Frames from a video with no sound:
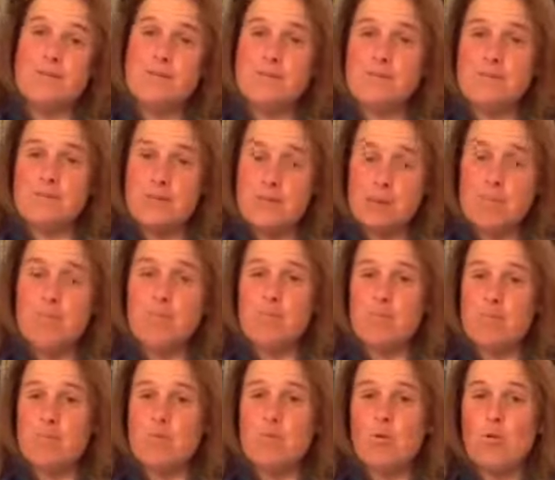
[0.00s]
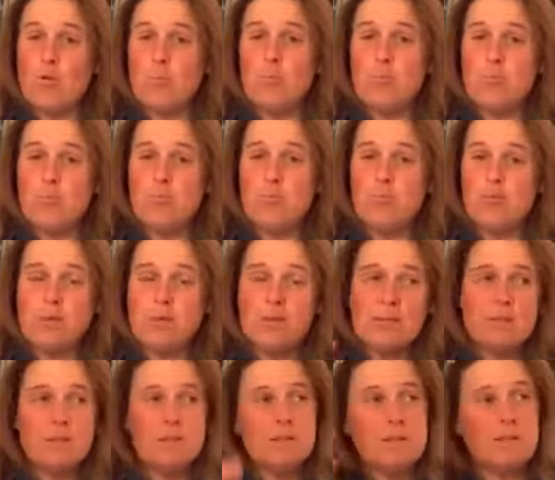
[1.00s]
some more
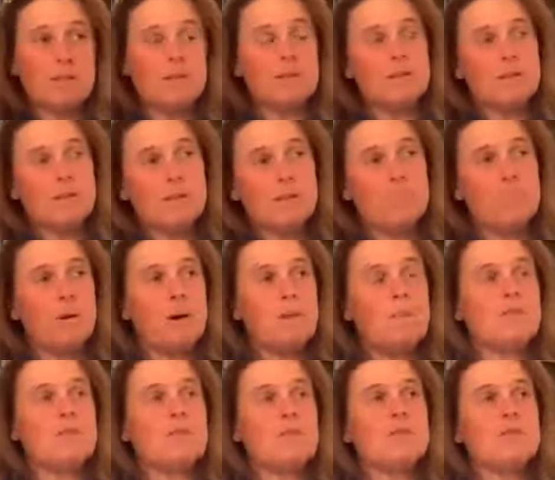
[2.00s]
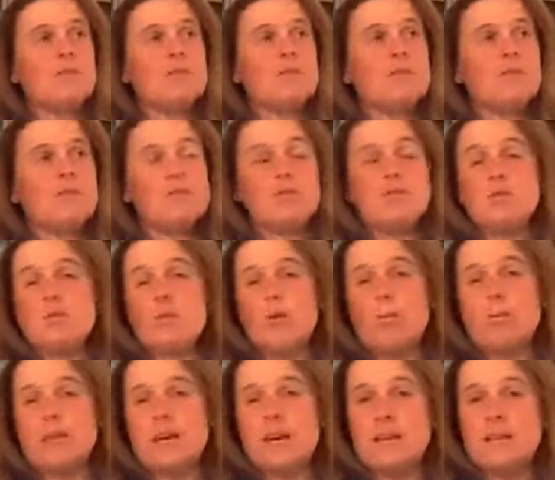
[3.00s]
printed. It's the publishers have sort of
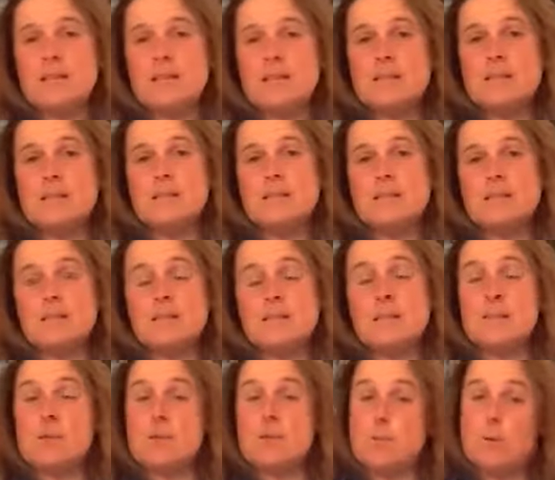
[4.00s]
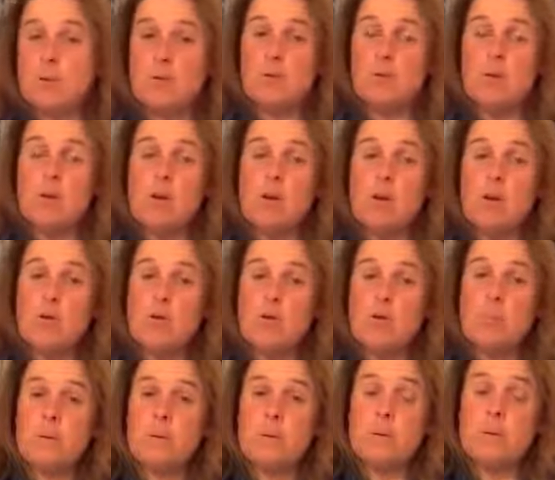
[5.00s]
swapped hands and things, and the people mm. all all
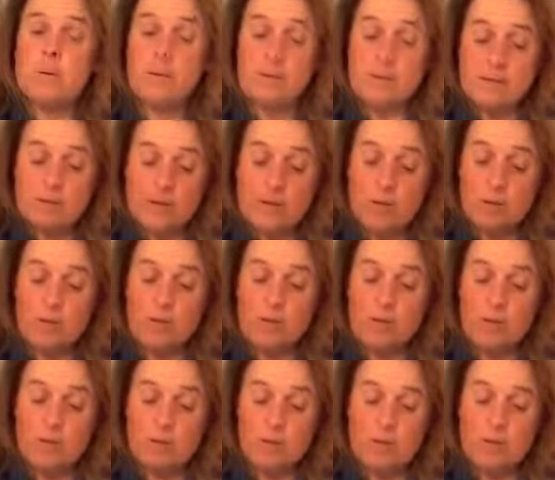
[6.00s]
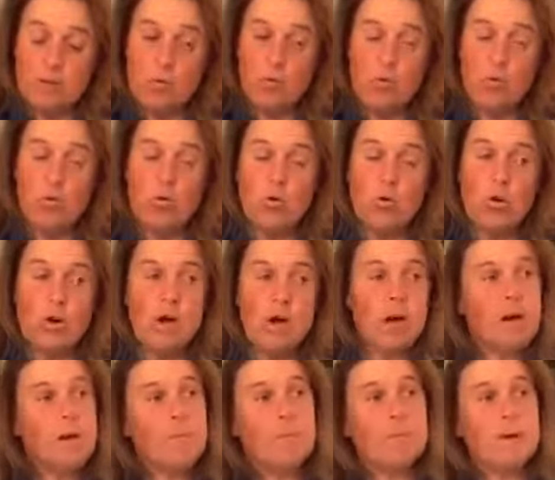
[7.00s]
the people I dealt with before
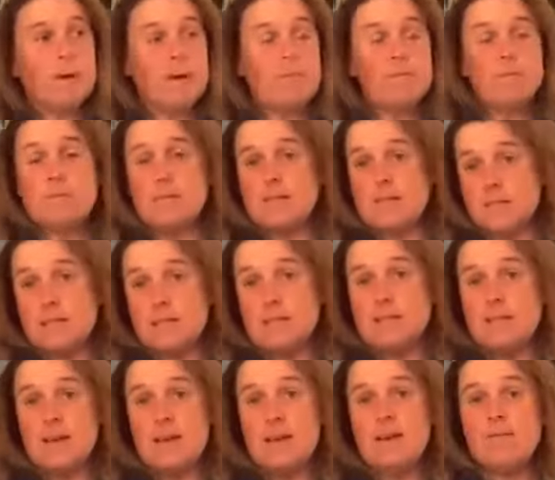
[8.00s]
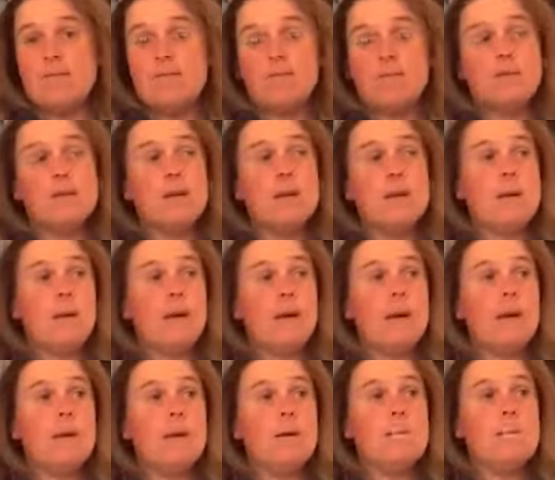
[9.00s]
um, have since left.
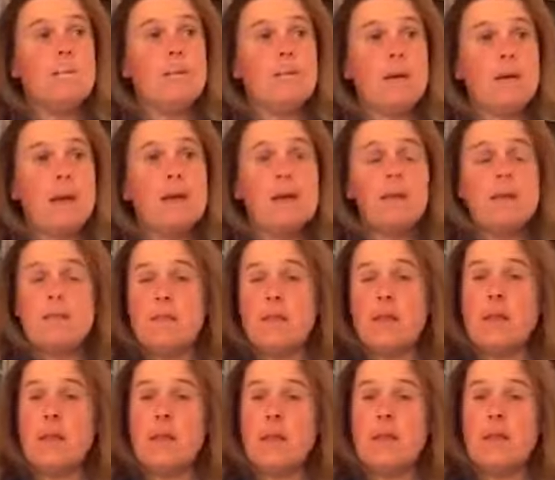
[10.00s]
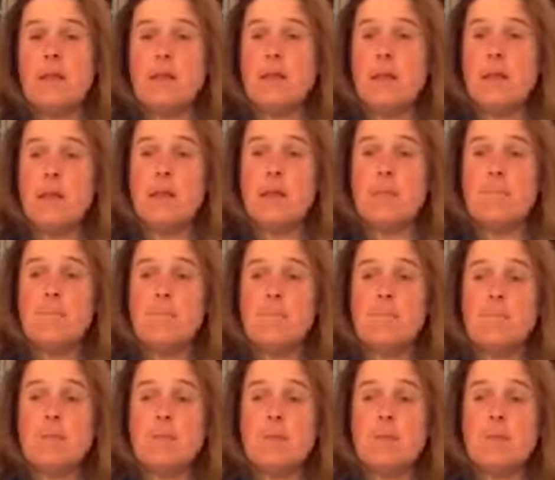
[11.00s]
Um, but they they um,